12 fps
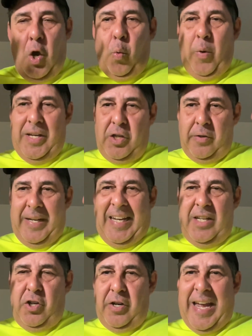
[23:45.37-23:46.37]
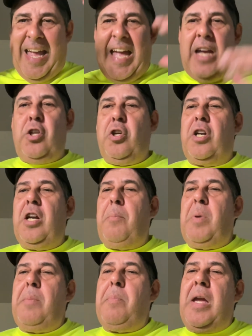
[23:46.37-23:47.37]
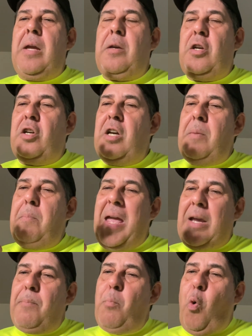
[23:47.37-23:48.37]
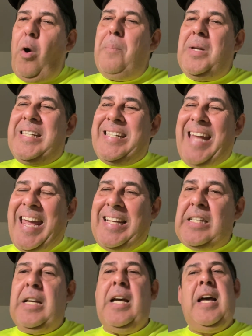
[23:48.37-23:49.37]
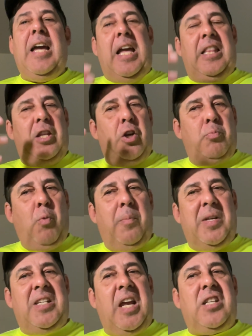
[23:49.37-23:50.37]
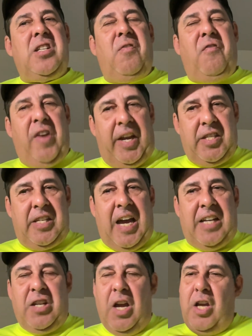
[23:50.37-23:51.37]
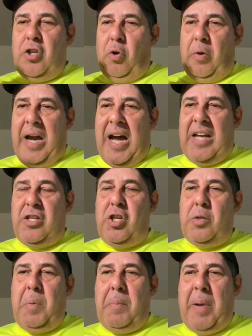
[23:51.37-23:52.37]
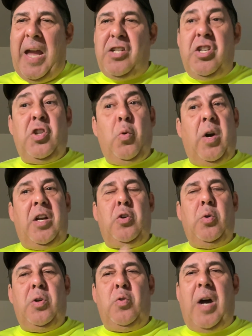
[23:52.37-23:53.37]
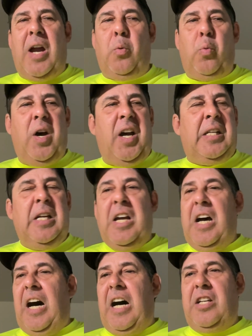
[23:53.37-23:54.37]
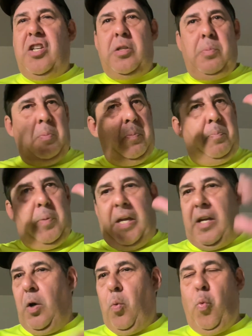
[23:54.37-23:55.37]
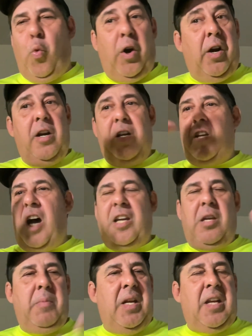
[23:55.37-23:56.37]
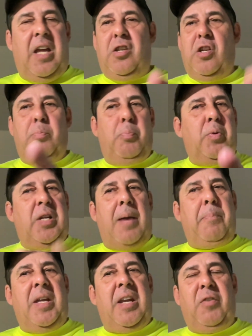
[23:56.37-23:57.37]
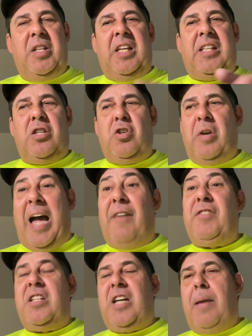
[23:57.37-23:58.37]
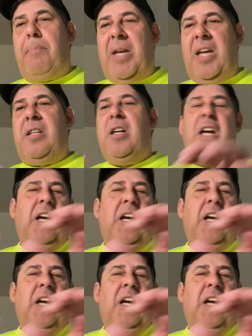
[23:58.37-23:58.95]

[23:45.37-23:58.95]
When you're in your head, you're going to make more mistakes, and then there's more mistakes to fix, guys. So guys, just be patient. You want to do a dry run, just pick a Word document and just type in everything that you have to type in.